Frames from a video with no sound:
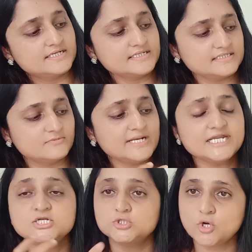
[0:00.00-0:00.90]
when I
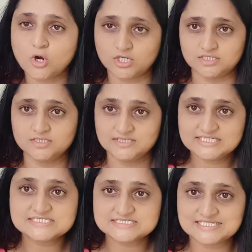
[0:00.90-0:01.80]
taught
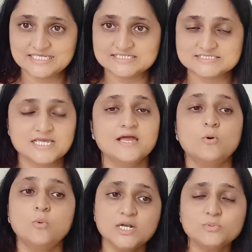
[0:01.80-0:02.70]
these things,
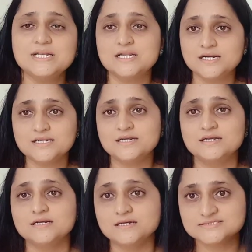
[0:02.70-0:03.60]
what we learned in
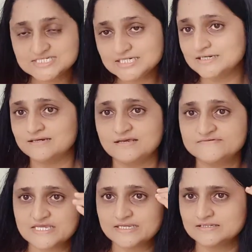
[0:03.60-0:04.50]
sea turtle life
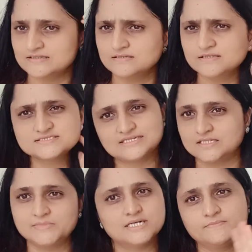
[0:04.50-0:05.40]
cycle, there is nothing
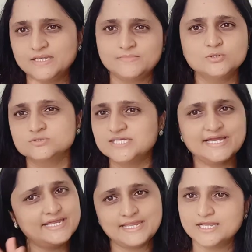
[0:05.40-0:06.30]
but baby hota hai,
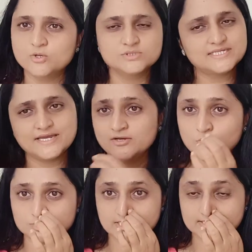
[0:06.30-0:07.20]
egg hota hai, ho
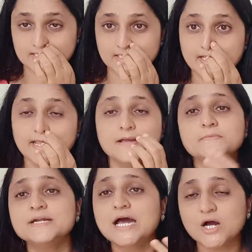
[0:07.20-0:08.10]
jata hai. But
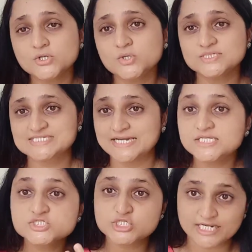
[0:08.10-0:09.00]
how do you decide a
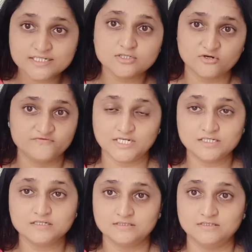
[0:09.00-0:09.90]
gender of a
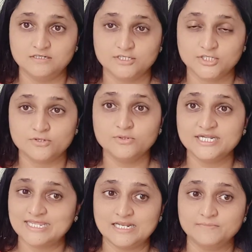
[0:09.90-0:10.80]
turtle? You know, it
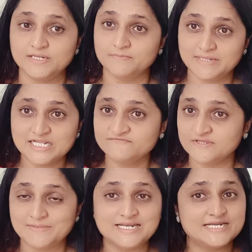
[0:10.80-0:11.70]
can be a male,
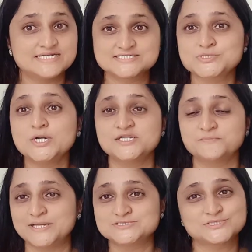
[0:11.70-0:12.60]
female. It does not
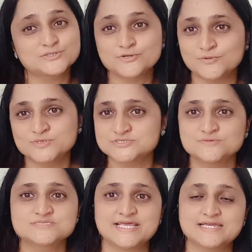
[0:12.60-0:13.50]
depend on the chromosomes
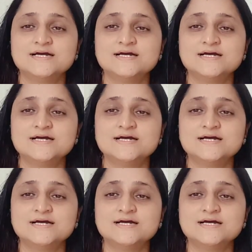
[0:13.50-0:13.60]
like